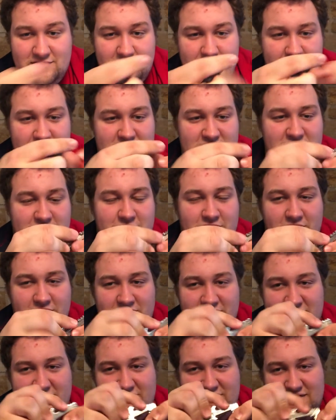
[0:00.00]
When you pull
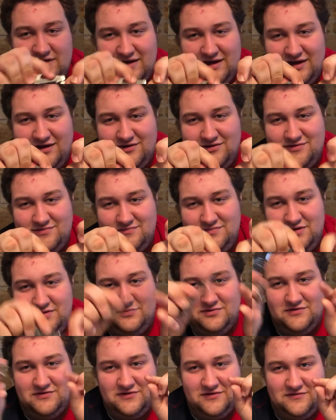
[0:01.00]
this thing out,
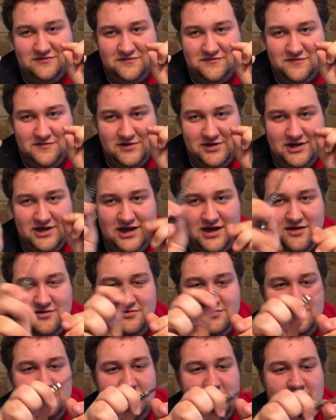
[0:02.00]
people don't freak
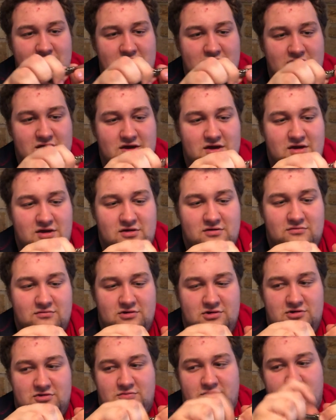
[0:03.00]
out.
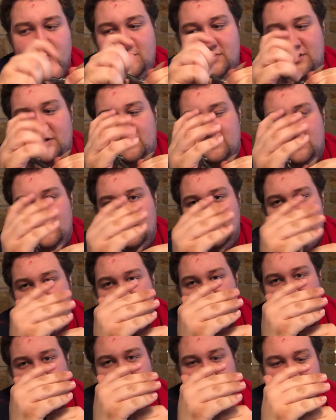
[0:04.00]
When you pull out
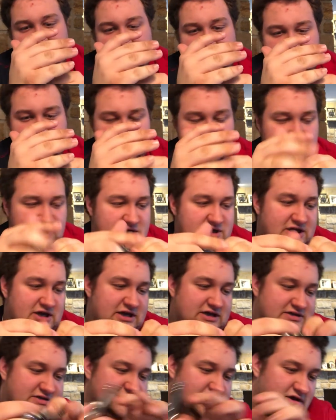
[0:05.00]
a
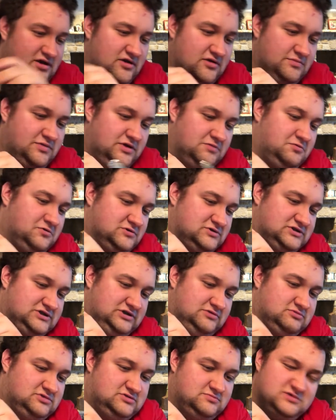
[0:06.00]
Espada XL, people
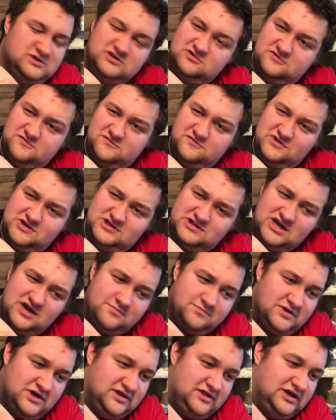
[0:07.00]
seem to be a little freaked
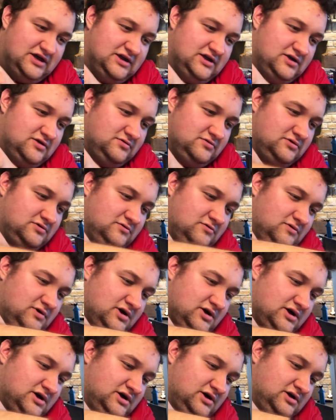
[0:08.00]
out by that. I don't know
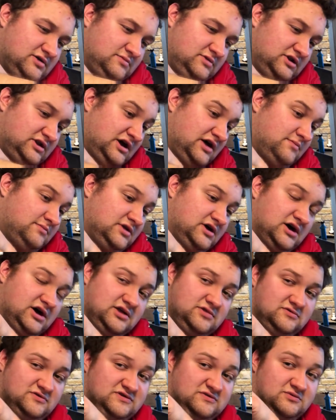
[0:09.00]
why. I mean, I'm
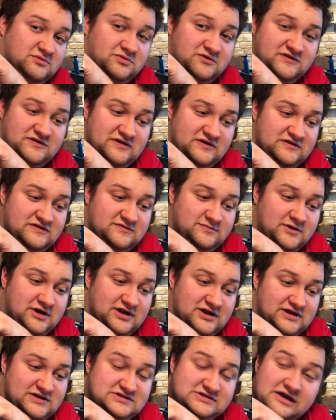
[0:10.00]
not. If someone pulls out an
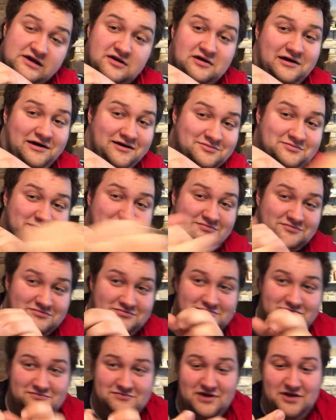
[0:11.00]
Espada XL, I'm,
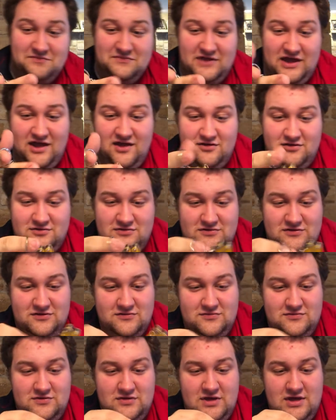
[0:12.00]
I'm down,
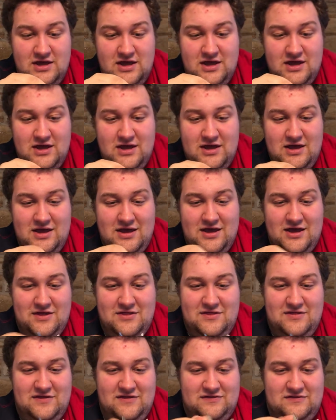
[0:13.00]
dude.
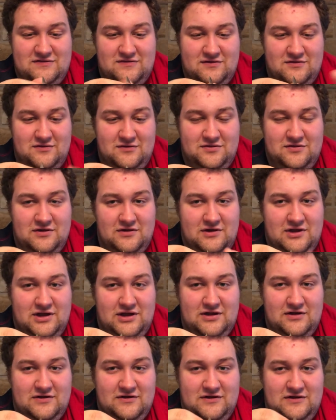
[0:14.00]
And then this little thing right
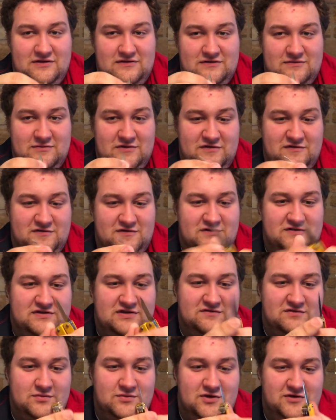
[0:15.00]
here is my first
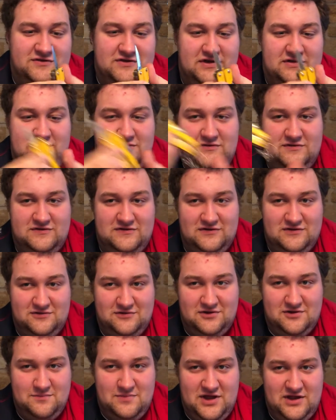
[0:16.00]
ever multi-tool. It's a little
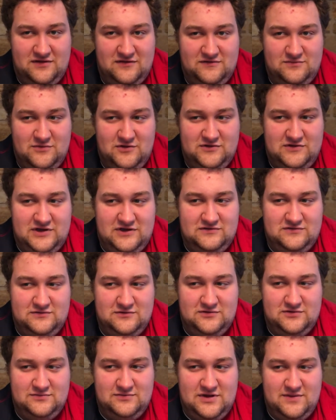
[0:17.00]
Cabela's
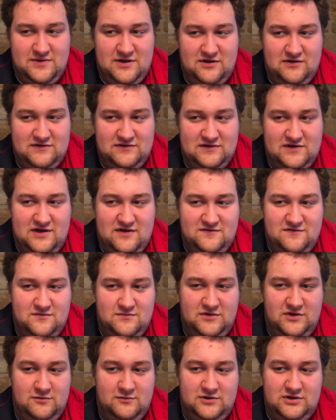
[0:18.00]
multi-tool my parents got for
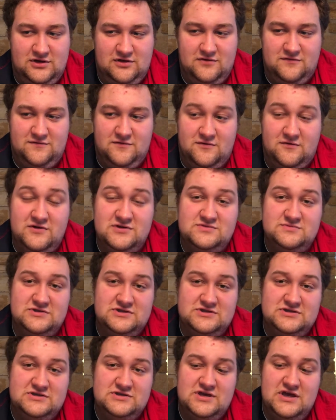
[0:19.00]
me one year for
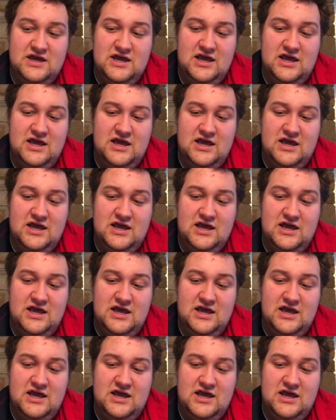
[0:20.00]
Christmas.